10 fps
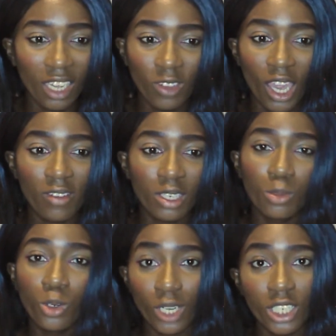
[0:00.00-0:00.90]
If you have any
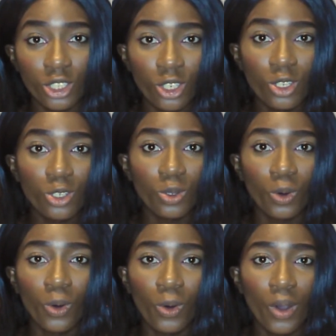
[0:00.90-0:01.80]
more questions
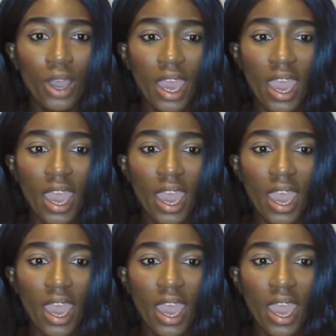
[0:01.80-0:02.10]
or